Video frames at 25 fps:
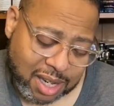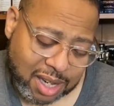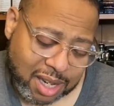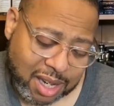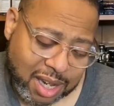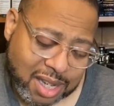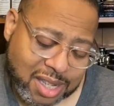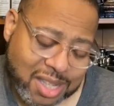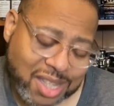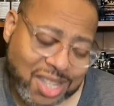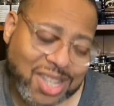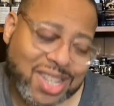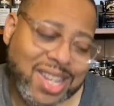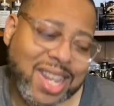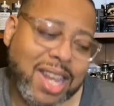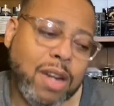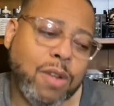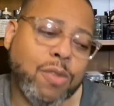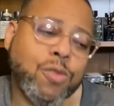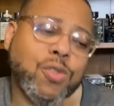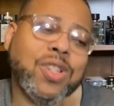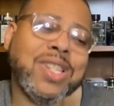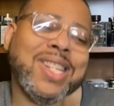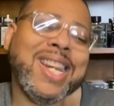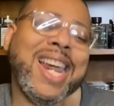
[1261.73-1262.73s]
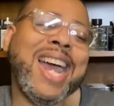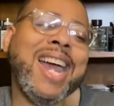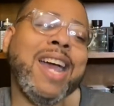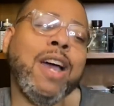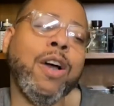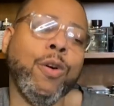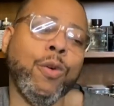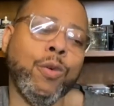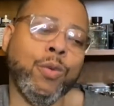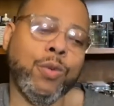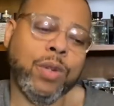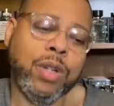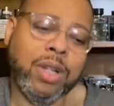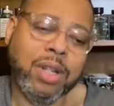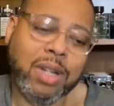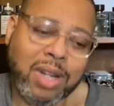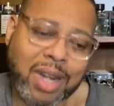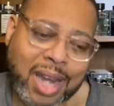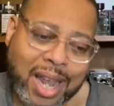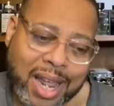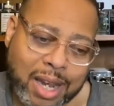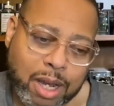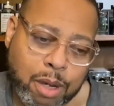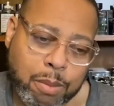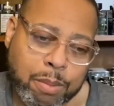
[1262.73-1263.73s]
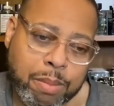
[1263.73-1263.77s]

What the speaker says: it settles down like a